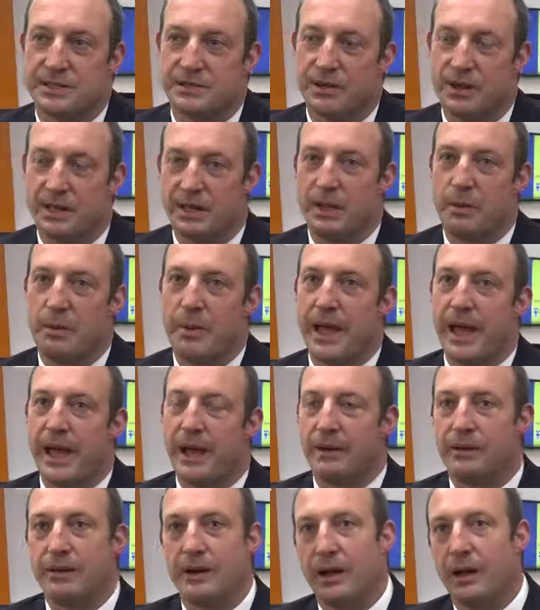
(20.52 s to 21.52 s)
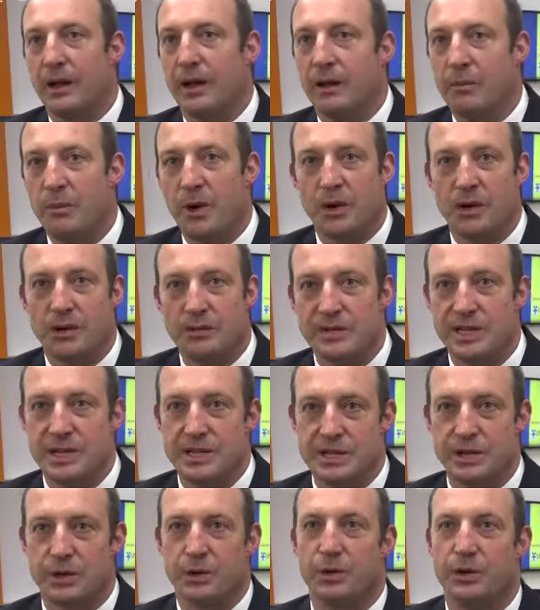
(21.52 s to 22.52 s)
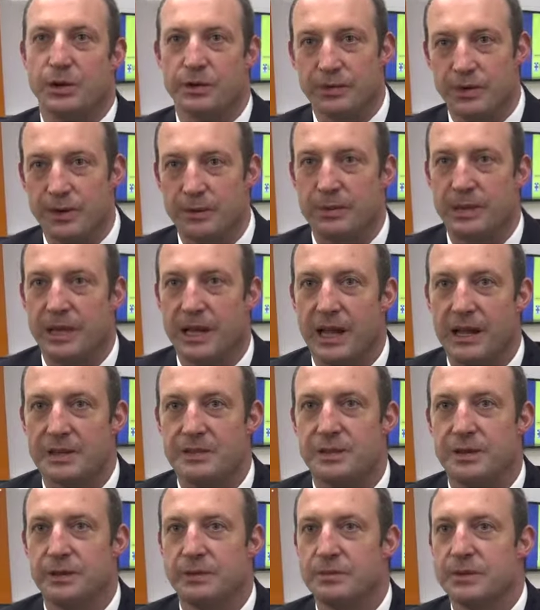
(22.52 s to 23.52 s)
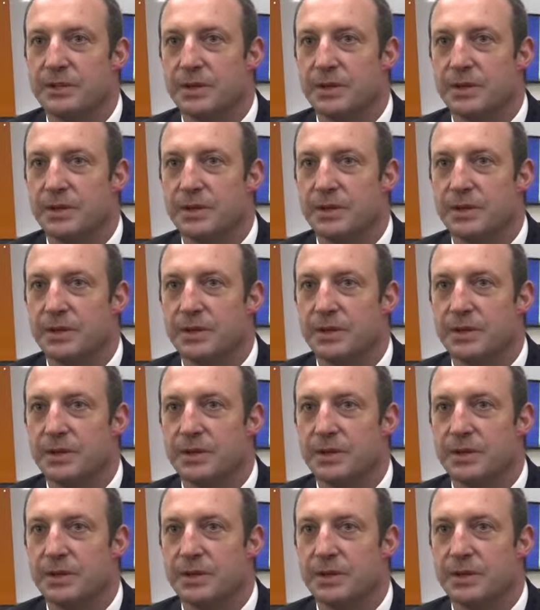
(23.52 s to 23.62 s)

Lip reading: is really about a model of teaching called the flipped classroom.